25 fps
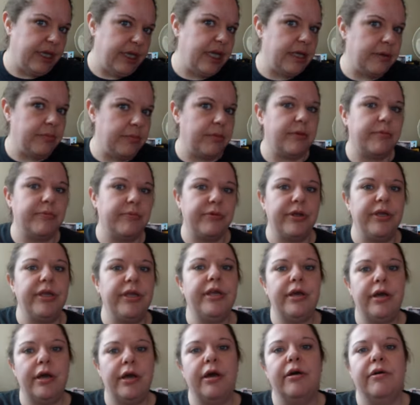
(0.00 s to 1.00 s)
in
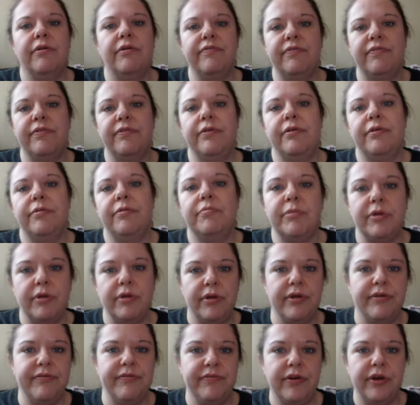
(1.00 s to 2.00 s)
memory of my
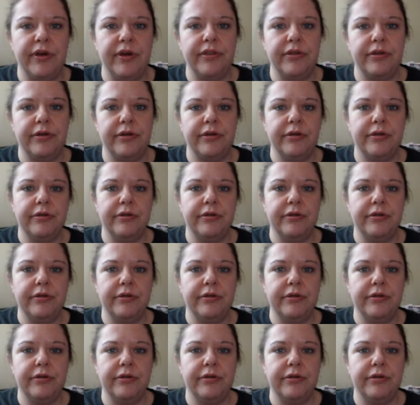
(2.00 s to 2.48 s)
grandfather,